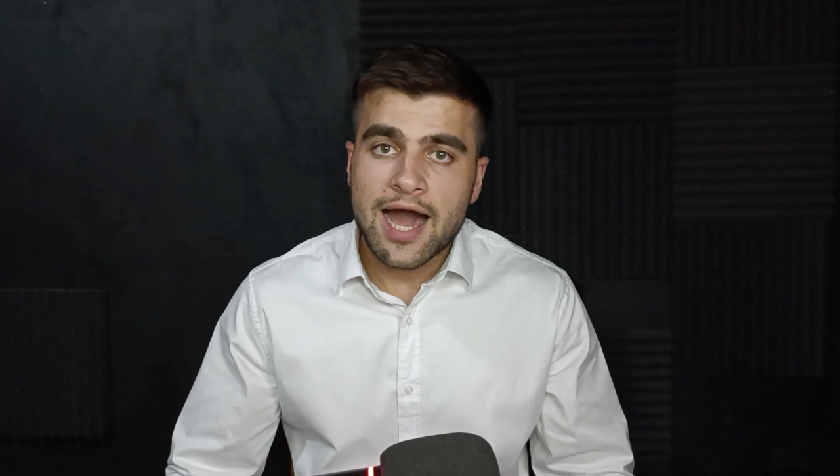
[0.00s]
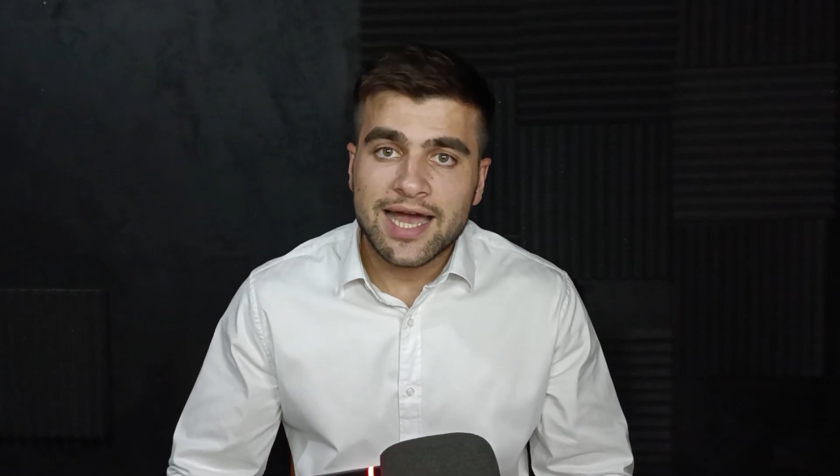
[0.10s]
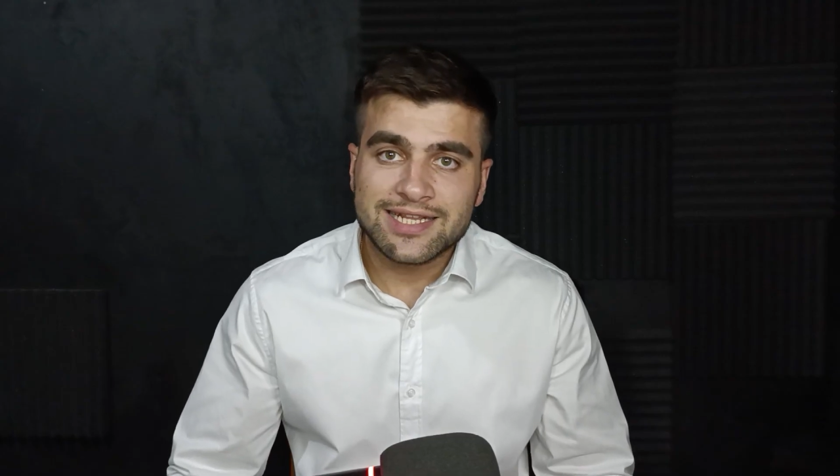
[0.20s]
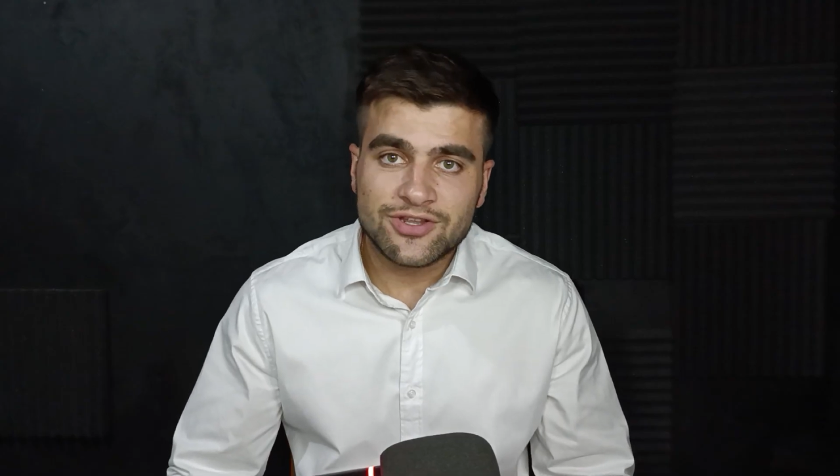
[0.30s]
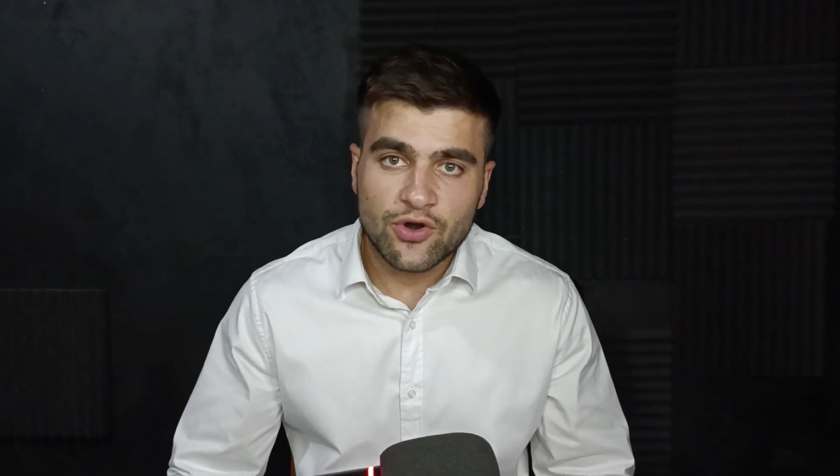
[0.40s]

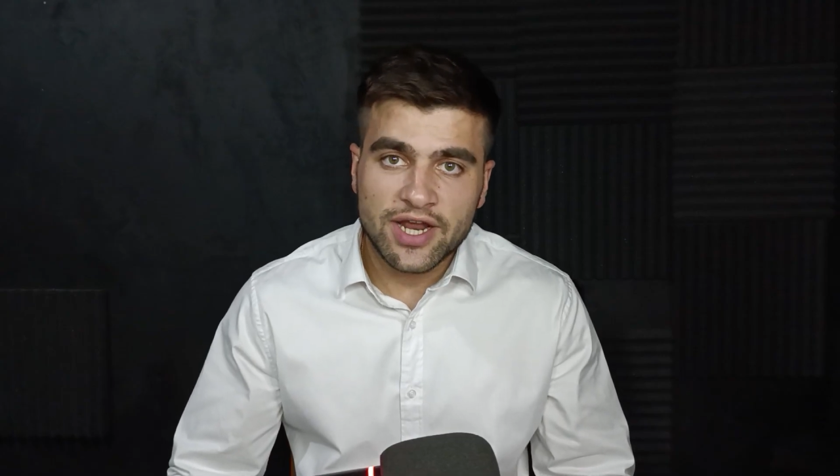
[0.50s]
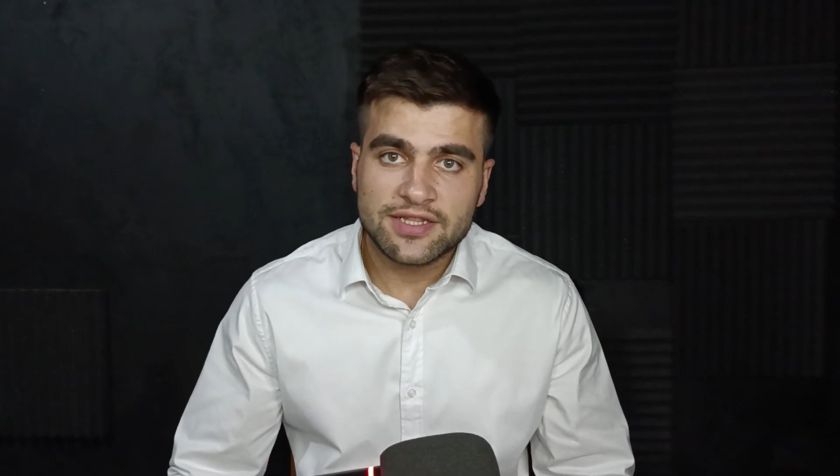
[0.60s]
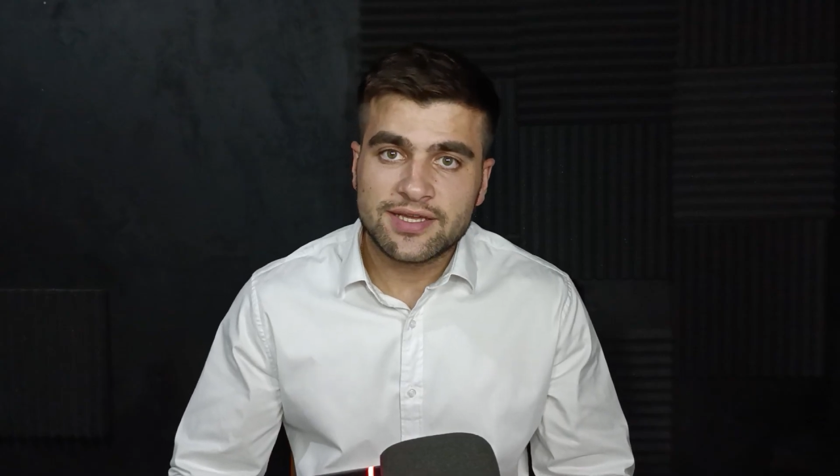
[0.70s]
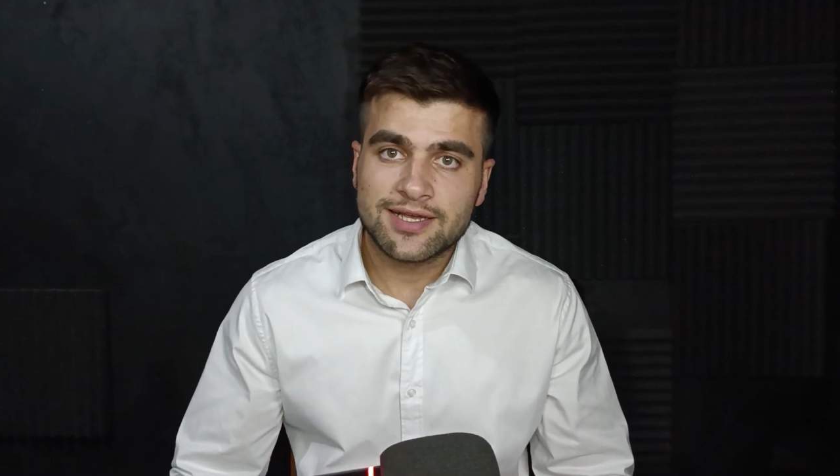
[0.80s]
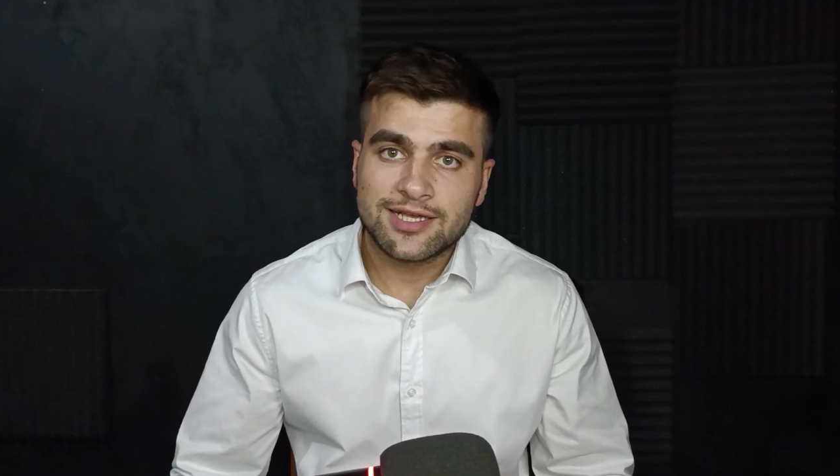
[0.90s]

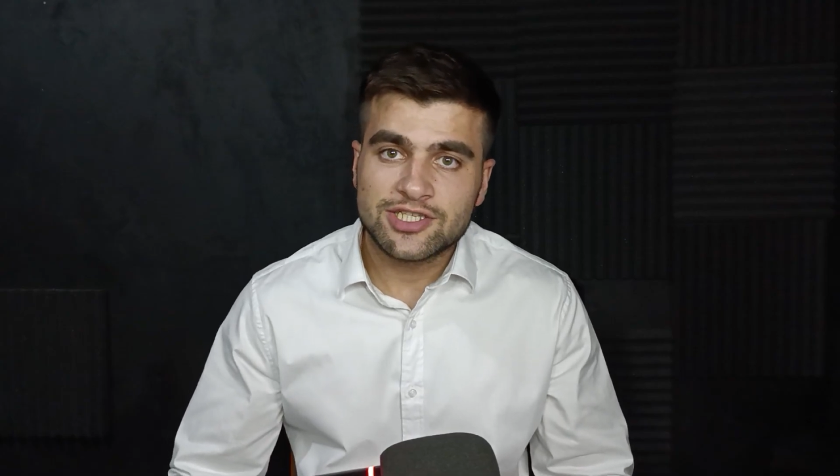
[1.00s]
Hydrate